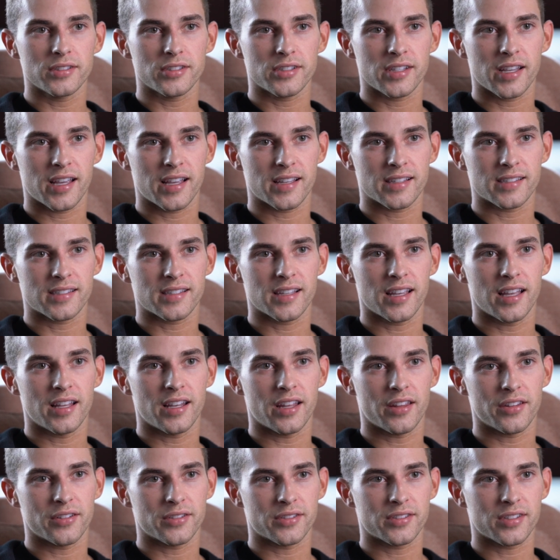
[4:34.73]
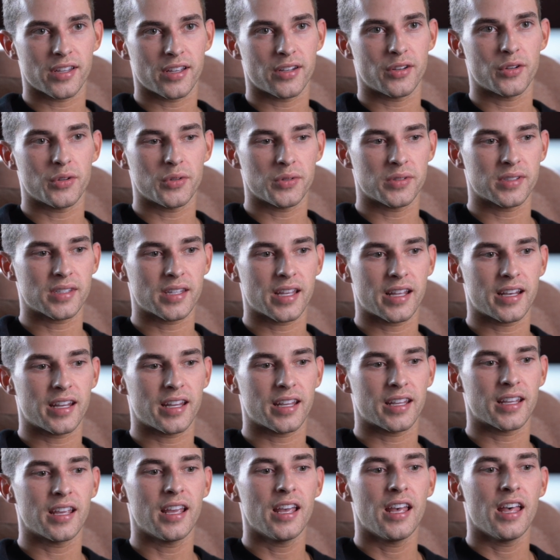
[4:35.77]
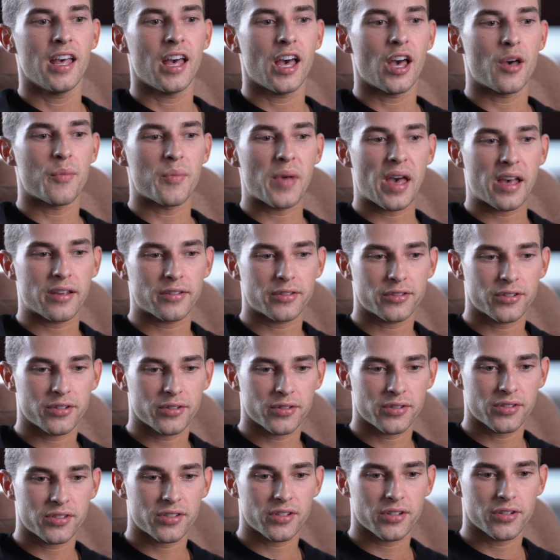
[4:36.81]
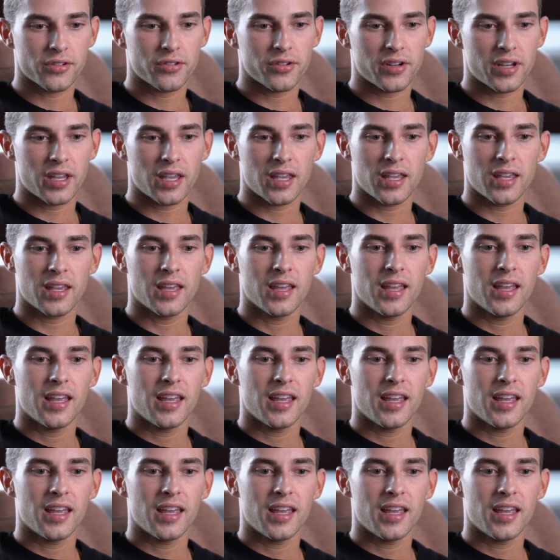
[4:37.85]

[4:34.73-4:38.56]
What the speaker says: She has another son who's getting a master's degree